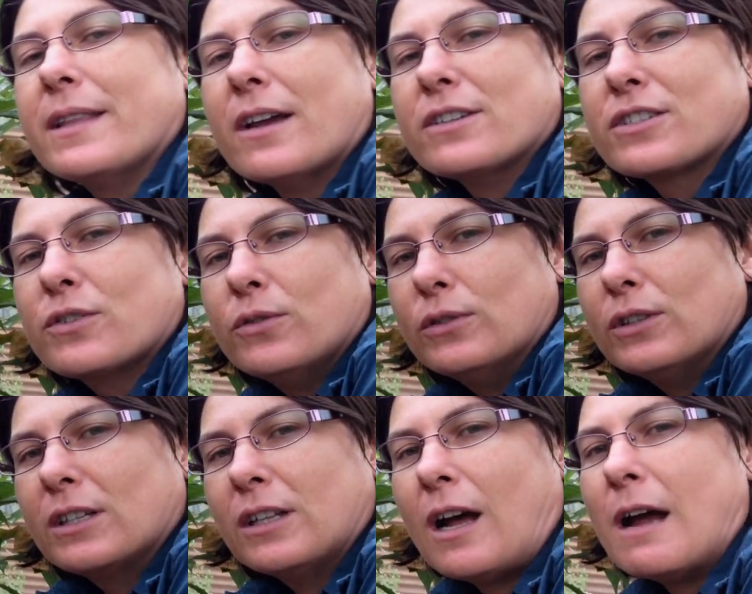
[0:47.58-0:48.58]
in those cooler
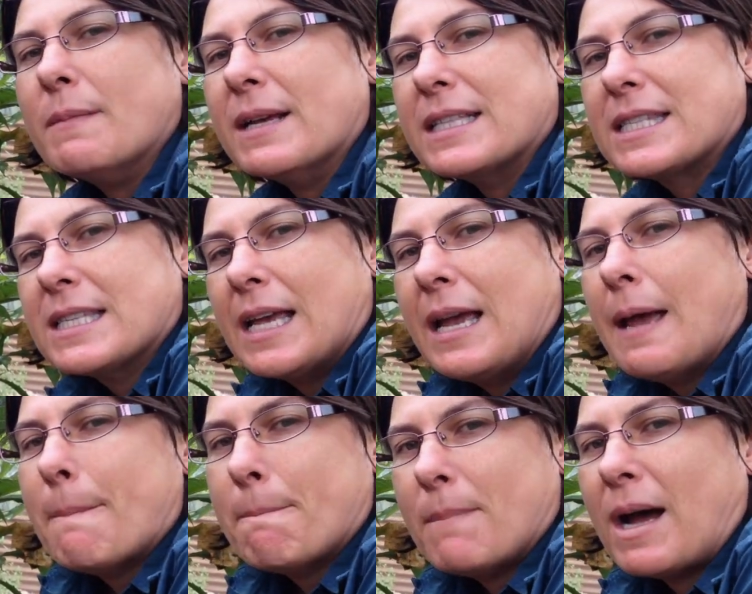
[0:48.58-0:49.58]
climates
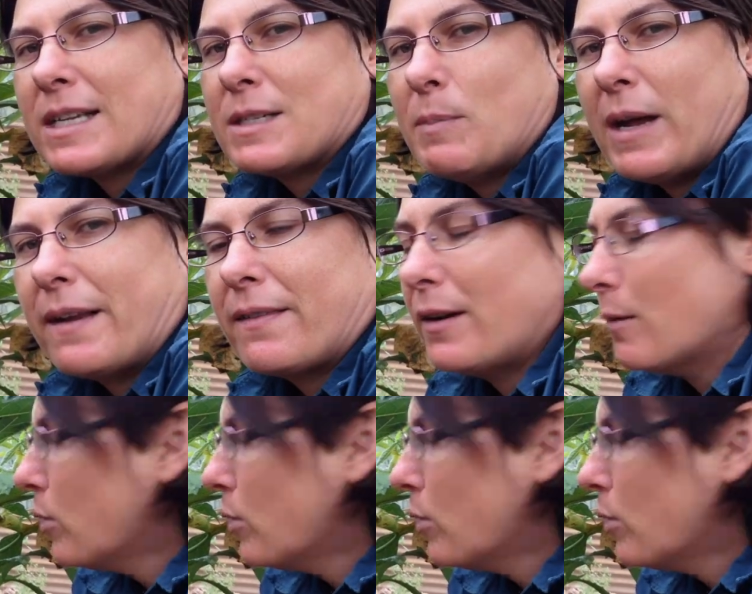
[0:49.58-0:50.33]
much better than a